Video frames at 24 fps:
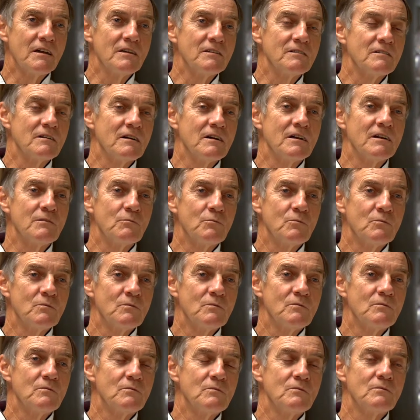
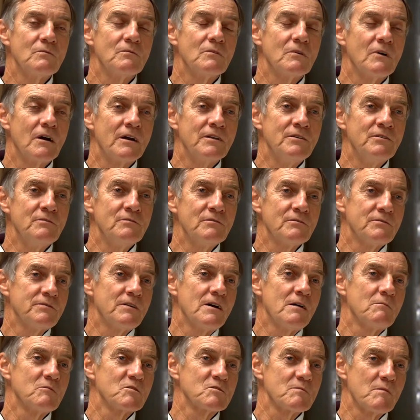I knew the
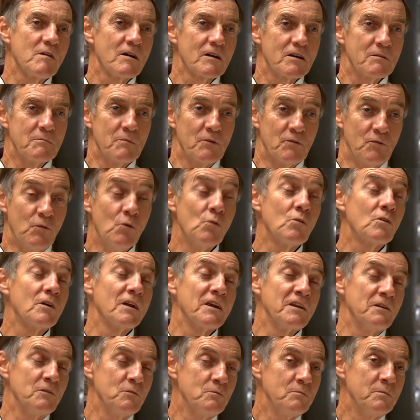farmer's market before
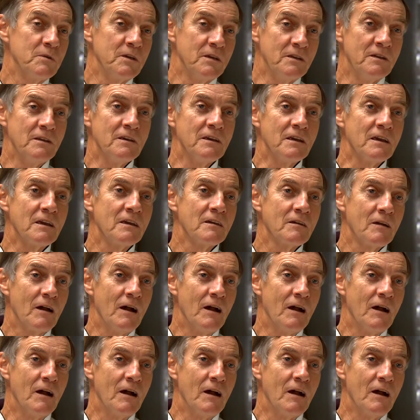I knew BD.